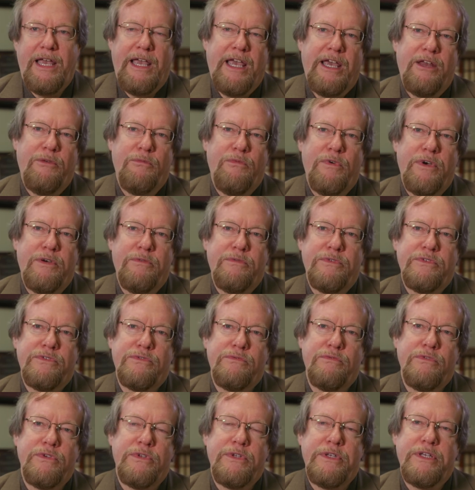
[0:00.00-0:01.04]
And what
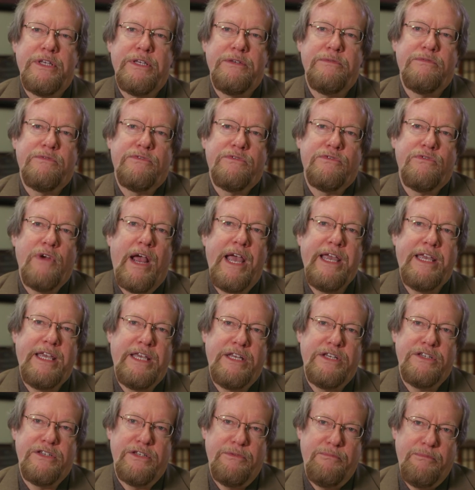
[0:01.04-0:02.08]
was really
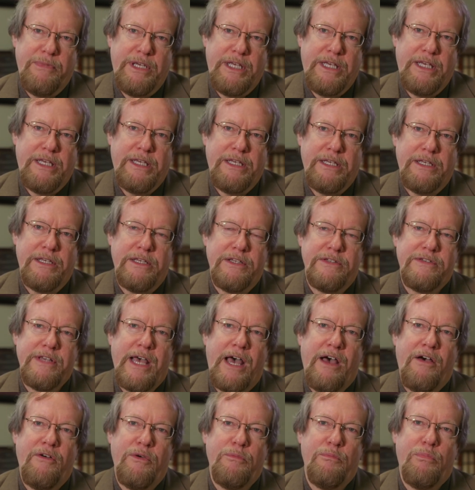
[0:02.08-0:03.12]
striking to me is
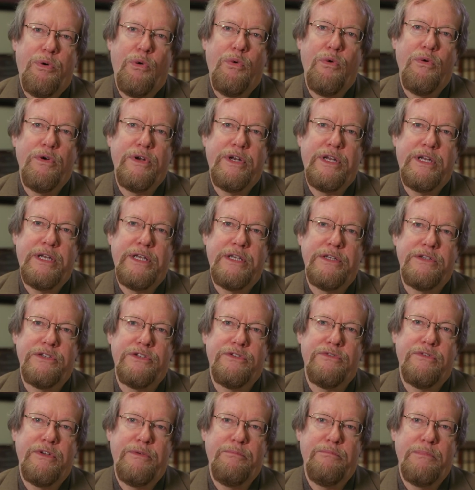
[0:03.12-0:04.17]
how important it is
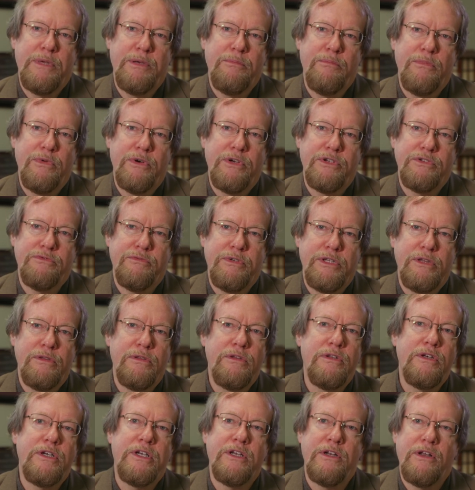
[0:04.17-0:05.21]
to remember as we
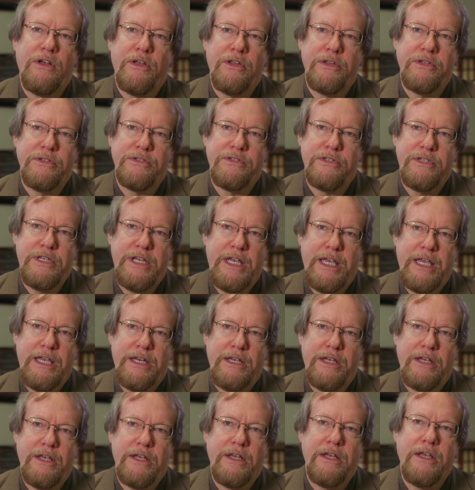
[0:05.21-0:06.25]
look at all this
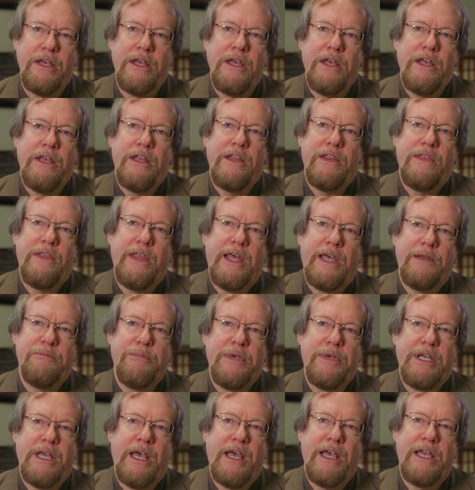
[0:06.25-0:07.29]
data that
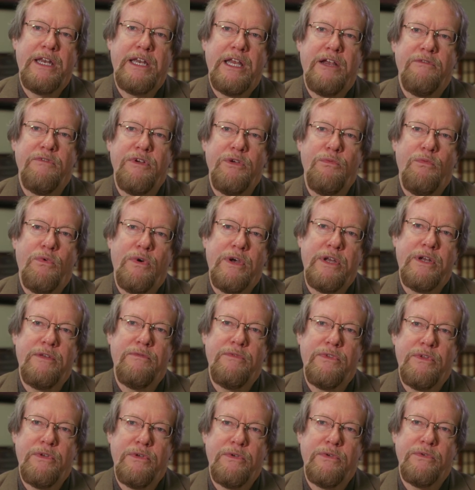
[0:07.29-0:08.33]
behind every one
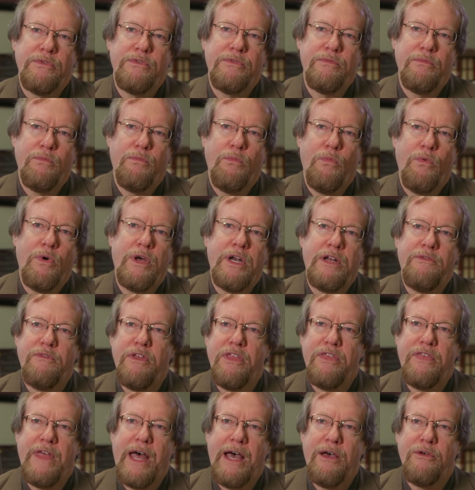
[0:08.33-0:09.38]
of those one of a
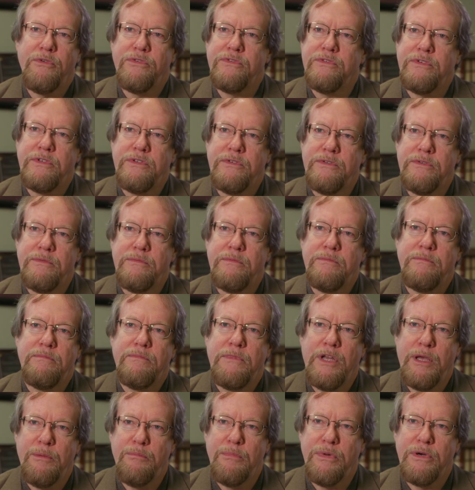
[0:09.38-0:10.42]
thousand
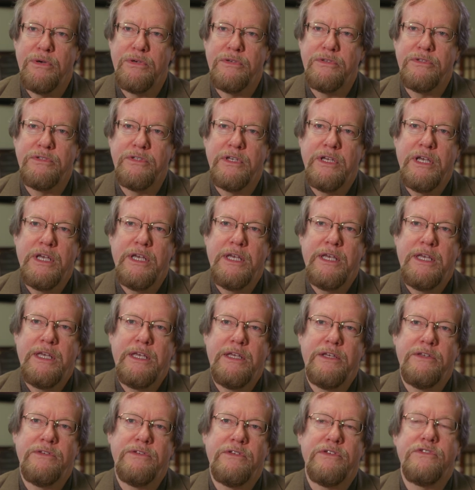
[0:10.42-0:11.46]
numbers
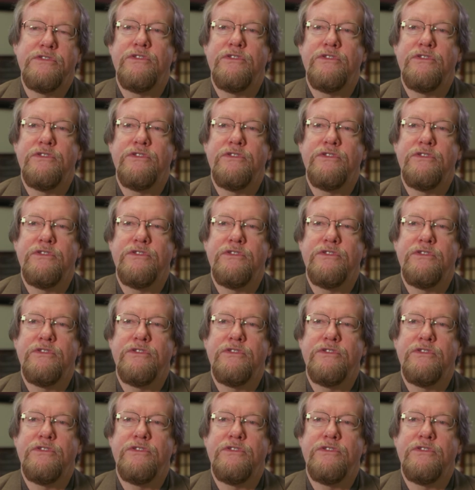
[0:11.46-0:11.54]
is a